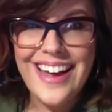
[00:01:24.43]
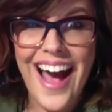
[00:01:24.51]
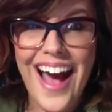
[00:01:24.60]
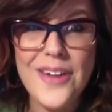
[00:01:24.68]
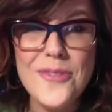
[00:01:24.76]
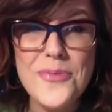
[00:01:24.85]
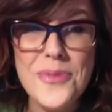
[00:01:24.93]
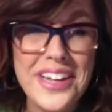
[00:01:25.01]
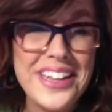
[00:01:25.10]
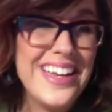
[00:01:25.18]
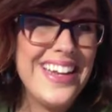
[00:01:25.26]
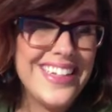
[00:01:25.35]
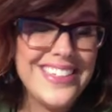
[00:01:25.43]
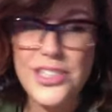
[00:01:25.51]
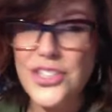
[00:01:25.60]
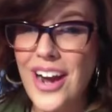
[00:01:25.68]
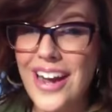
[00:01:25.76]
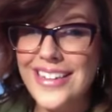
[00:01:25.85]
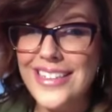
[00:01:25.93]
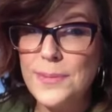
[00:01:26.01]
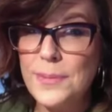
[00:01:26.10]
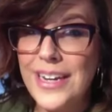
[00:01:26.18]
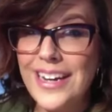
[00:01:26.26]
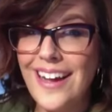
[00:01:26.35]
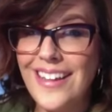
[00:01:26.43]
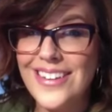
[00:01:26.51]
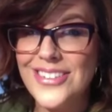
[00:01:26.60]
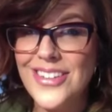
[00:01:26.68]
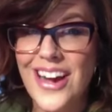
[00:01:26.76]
I really need to try these spring colors